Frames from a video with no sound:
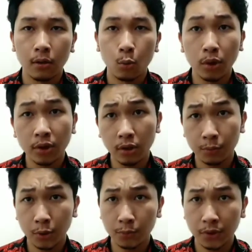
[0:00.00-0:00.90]
Water
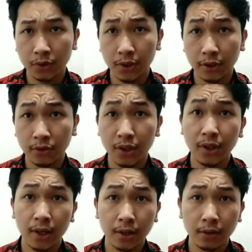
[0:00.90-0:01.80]
absorption rate
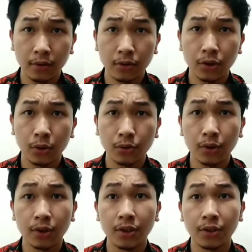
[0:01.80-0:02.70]
trendline shows
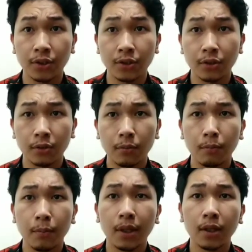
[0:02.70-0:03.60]
a decrease,
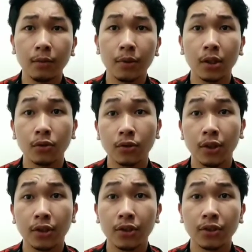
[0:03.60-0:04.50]
mainly because the
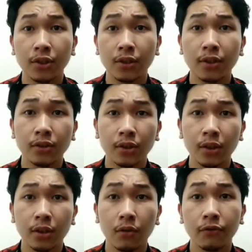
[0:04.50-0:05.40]
increasing
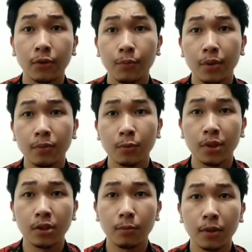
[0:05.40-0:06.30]
density of the beam
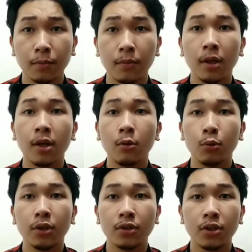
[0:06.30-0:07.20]
specimen
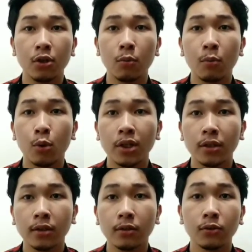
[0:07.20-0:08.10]
with 0 barbed
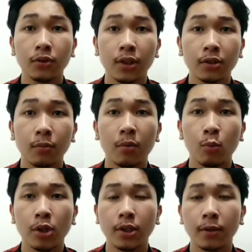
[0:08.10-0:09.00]
wire to 6 barbed
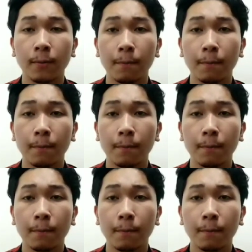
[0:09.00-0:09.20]
wire.